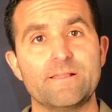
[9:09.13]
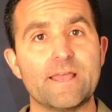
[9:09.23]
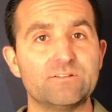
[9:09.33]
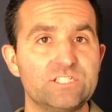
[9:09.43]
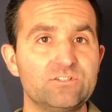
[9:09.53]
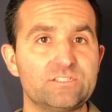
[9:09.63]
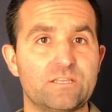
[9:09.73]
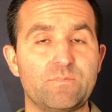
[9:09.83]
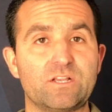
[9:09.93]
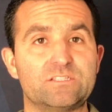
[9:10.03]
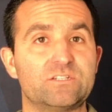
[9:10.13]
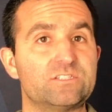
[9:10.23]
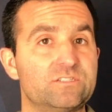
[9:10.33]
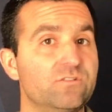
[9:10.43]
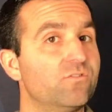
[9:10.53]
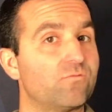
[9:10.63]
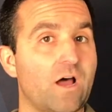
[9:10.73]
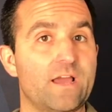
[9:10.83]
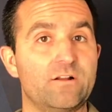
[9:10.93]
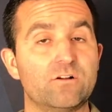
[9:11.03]
Now it's interesting because there's still the
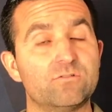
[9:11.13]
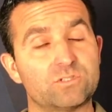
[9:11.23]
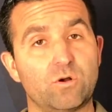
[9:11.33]
rider who's